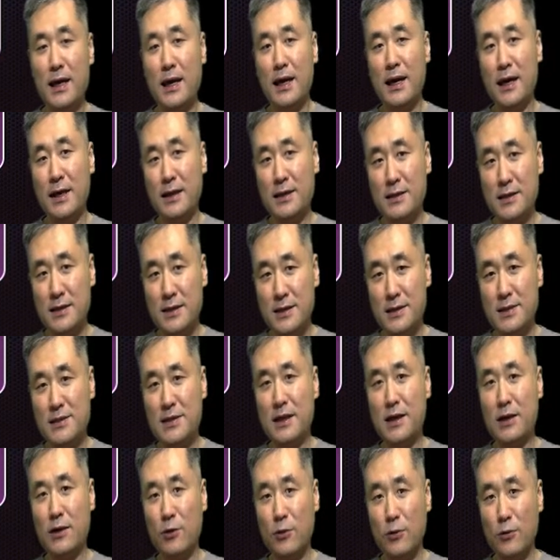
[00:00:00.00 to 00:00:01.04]
And these
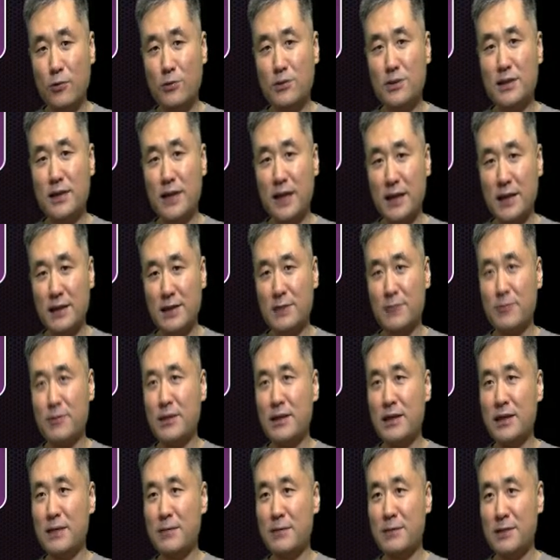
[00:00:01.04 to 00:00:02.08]
are all signs of
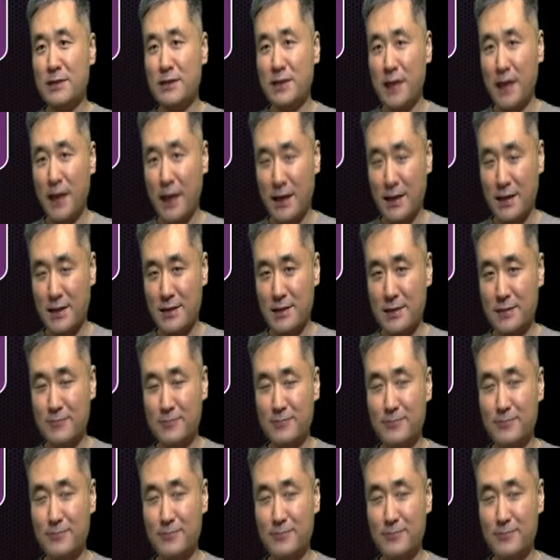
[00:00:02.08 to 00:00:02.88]
ligament test.